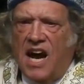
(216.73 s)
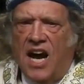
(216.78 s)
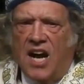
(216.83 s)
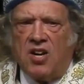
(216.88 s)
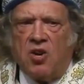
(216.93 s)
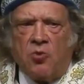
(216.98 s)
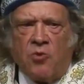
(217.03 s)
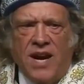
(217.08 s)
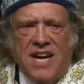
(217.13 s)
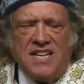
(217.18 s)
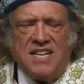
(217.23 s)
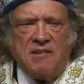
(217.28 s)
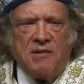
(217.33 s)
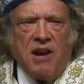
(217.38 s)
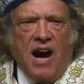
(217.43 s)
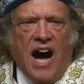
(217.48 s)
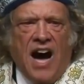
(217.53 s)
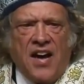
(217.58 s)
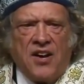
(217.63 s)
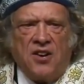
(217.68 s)
a great
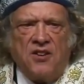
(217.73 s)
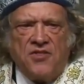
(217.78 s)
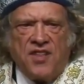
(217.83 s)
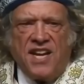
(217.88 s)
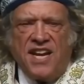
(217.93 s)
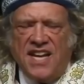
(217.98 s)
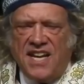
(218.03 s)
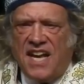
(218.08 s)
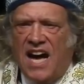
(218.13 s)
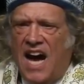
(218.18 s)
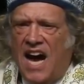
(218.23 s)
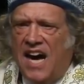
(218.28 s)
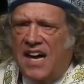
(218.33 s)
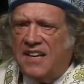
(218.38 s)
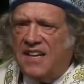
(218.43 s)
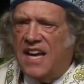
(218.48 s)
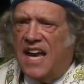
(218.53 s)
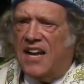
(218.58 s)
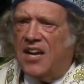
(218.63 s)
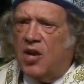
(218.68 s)
honor that he
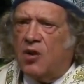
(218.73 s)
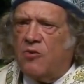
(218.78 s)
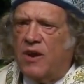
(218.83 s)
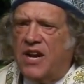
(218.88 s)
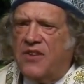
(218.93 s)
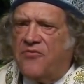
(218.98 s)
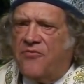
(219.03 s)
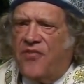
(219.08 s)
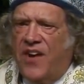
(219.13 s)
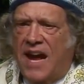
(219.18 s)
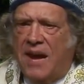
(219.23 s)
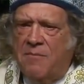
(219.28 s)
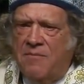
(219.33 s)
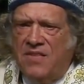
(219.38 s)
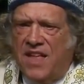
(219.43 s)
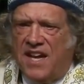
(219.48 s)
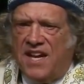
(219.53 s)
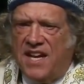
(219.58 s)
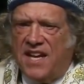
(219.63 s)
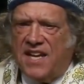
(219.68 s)
got and a great
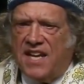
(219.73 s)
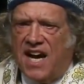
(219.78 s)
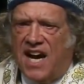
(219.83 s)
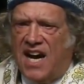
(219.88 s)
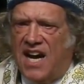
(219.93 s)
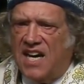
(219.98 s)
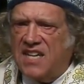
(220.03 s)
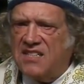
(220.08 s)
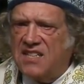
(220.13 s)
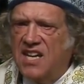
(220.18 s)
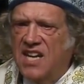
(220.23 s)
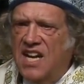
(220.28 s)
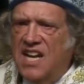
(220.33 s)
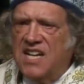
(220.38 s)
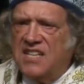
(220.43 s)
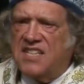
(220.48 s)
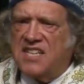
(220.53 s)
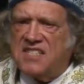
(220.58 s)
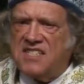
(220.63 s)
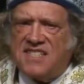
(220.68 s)
fame that he got
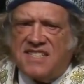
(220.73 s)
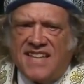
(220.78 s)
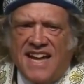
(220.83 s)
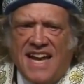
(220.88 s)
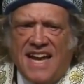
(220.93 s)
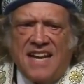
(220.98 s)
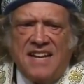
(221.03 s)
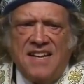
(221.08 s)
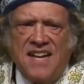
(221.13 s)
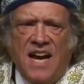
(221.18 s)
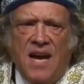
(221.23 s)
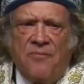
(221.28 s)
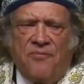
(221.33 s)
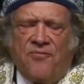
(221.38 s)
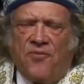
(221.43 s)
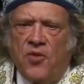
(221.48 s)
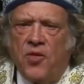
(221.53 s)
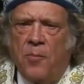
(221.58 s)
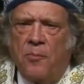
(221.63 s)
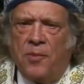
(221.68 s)
to stand up
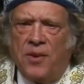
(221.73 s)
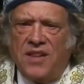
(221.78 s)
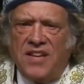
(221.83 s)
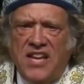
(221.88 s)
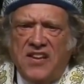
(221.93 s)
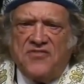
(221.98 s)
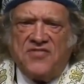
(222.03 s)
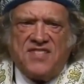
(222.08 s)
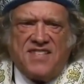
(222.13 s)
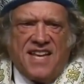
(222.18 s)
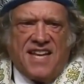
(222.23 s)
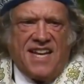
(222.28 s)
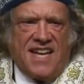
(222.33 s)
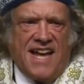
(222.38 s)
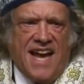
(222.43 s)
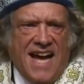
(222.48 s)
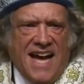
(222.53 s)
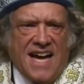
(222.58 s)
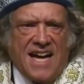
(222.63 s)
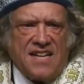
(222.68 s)
for the beliefs that
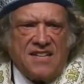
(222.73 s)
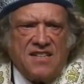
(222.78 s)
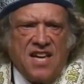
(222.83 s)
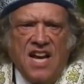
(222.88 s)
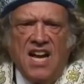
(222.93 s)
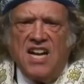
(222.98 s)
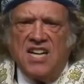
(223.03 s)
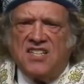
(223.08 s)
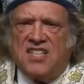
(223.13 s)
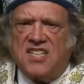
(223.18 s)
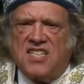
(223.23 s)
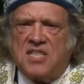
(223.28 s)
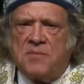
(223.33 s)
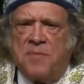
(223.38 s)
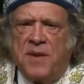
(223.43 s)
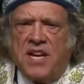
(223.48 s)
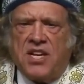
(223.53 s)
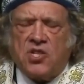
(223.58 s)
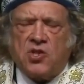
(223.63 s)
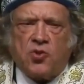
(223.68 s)
he had, to
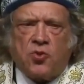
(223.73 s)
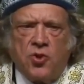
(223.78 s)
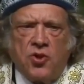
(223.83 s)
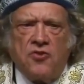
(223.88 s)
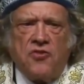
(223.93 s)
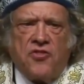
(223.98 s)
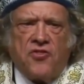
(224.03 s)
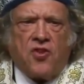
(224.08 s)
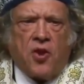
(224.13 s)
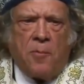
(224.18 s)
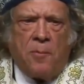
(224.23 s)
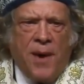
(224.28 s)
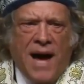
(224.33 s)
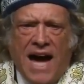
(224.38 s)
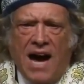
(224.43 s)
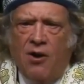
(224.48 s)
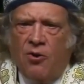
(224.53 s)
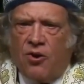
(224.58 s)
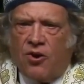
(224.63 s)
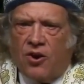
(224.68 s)
speak truth to
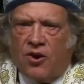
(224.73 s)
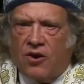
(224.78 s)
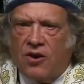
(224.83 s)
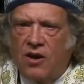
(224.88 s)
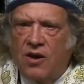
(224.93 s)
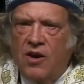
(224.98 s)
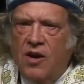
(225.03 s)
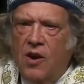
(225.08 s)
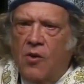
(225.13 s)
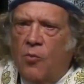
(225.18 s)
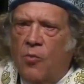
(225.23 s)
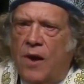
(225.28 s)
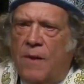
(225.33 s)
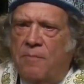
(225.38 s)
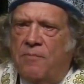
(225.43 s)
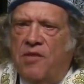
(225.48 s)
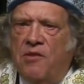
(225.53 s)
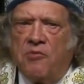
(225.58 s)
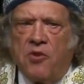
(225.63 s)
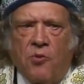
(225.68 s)
power
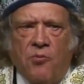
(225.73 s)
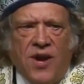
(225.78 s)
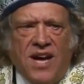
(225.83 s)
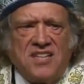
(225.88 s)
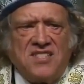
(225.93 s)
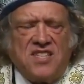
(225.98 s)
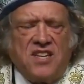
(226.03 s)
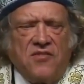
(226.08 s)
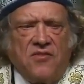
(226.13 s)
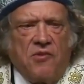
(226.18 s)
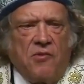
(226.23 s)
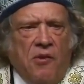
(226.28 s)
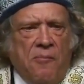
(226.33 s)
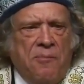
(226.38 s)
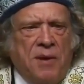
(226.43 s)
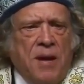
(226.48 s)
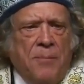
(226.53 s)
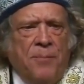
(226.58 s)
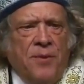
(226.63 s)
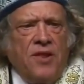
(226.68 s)
when the rest of the
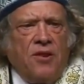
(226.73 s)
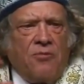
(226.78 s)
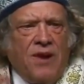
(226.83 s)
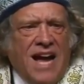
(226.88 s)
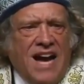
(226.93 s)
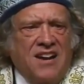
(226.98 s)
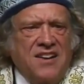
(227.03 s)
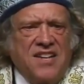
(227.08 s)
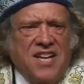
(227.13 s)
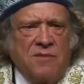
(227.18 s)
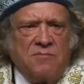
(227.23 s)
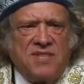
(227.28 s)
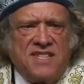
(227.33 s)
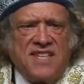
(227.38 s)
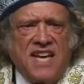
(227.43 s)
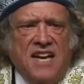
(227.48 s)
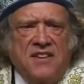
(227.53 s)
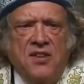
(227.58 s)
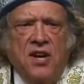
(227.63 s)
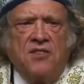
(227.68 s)
people around him
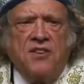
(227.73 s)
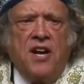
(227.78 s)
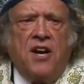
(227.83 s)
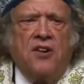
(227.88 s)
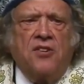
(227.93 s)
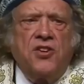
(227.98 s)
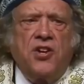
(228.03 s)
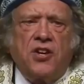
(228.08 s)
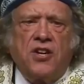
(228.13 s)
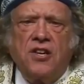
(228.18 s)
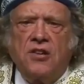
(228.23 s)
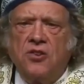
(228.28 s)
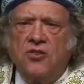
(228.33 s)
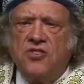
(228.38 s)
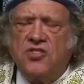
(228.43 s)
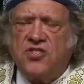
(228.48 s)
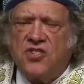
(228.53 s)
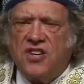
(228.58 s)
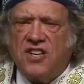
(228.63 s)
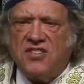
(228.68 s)
said, "No, no, you're going to
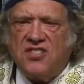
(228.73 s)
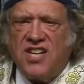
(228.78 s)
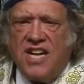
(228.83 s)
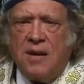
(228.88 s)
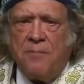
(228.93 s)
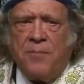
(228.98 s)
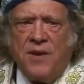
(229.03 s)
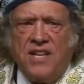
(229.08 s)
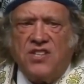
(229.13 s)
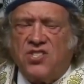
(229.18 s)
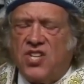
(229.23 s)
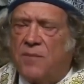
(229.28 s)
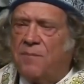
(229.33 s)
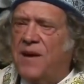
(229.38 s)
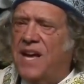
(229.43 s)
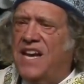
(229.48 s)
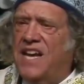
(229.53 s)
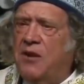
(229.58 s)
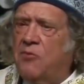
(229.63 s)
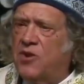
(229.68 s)
lose your championship."
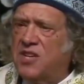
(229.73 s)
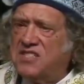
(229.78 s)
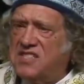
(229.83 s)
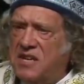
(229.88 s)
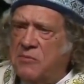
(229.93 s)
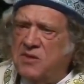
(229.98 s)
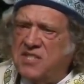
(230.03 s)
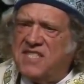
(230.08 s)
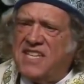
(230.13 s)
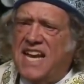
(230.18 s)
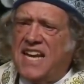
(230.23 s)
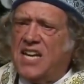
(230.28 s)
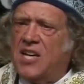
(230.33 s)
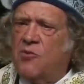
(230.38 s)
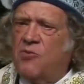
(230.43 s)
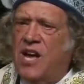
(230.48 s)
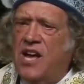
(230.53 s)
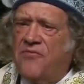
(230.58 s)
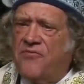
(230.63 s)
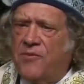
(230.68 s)
And he was it was taken
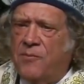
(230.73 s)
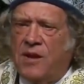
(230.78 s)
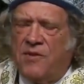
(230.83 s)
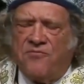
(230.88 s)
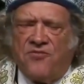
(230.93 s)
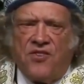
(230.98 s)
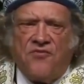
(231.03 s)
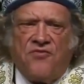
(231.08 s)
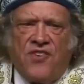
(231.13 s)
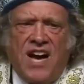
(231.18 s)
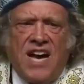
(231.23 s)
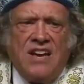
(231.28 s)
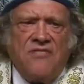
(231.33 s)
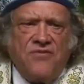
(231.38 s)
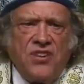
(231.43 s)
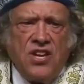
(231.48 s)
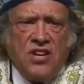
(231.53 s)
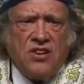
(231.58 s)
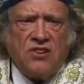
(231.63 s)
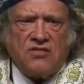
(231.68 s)
away from him for
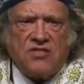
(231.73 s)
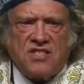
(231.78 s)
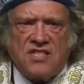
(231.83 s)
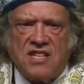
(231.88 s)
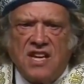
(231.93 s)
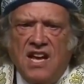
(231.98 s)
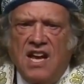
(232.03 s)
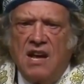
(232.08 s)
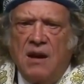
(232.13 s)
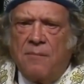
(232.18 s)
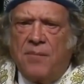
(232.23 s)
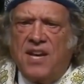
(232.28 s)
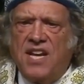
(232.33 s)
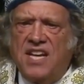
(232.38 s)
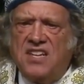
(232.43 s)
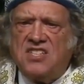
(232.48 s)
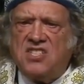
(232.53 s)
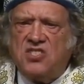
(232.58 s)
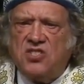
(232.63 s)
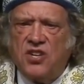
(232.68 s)
5 years. But
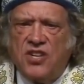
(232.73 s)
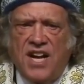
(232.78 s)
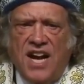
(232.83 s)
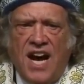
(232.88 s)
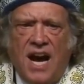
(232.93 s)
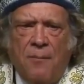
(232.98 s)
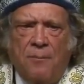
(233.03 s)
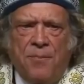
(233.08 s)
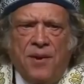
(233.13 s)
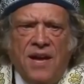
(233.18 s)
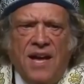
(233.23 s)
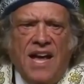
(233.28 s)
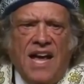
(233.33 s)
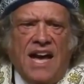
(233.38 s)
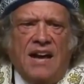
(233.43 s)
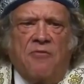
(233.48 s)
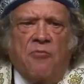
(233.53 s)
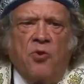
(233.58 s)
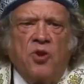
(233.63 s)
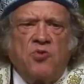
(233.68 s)
he stood up
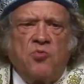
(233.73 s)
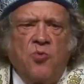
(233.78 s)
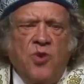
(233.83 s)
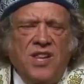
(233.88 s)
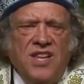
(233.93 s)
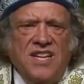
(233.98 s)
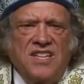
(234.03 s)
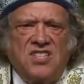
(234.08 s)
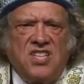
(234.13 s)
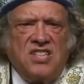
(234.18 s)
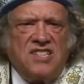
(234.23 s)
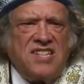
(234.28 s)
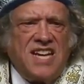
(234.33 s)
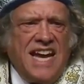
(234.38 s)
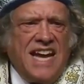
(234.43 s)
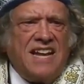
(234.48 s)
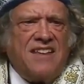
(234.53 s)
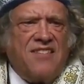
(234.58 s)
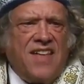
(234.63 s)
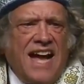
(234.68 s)
and was willing to
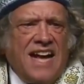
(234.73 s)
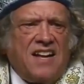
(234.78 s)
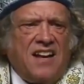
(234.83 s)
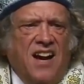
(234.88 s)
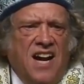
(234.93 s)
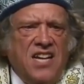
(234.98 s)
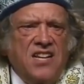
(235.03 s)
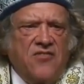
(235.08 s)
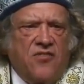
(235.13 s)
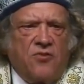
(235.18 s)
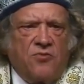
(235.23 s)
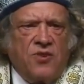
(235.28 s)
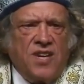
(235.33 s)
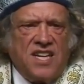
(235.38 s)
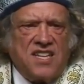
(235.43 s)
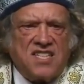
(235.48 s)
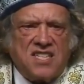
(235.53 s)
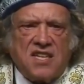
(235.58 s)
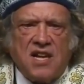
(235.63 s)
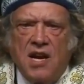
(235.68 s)
take that kind of a
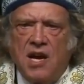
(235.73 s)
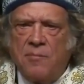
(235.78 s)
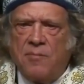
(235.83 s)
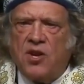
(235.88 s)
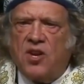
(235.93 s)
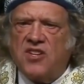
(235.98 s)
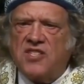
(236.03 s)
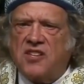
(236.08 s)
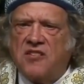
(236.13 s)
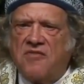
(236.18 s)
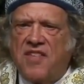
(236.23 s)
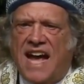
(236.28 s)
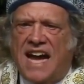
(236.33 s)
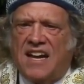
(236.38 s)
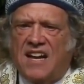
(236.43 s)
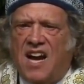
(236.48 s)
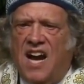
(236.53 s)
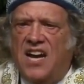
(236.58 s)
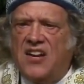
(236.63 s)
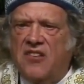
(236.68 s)
risk because of
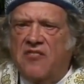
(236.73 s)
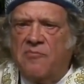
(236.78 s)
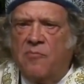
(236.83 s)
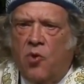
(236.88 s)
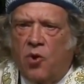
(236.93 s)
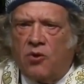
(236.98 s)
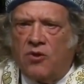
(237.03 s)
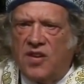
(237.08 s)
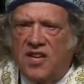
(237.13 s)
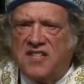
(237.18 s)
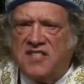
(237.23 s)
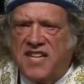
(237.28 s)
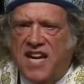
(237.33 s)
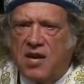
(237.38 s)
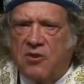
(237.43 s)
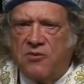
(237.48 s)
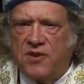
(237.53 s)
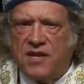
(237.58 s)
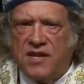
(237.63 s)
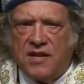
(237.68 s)
that kind of moral
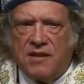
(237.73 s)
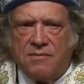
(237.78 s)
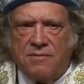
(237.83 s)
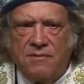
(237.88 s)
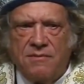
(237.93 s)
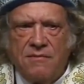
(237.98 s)
integrity.